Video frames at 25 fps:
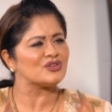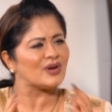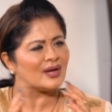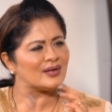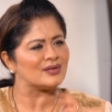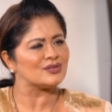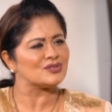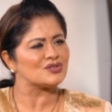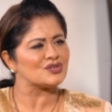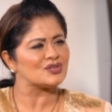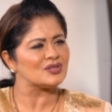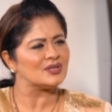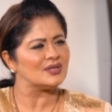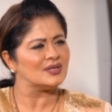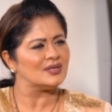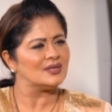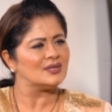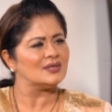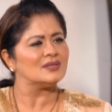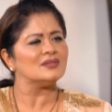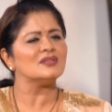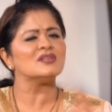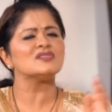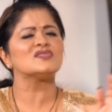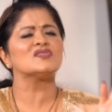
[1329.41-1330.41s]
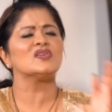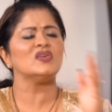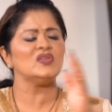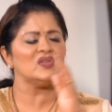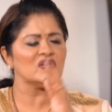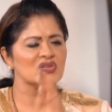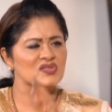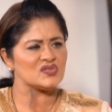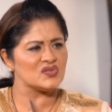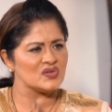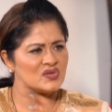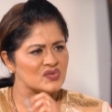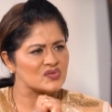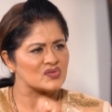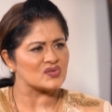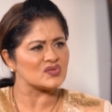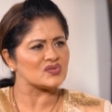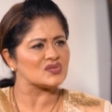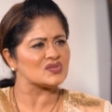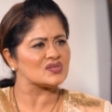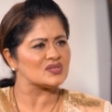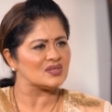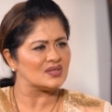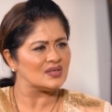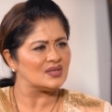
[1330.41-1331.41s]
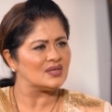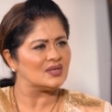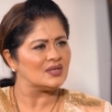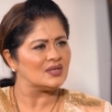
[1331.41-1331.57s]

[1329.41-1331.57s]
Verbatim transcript: challenged, the senior citizens?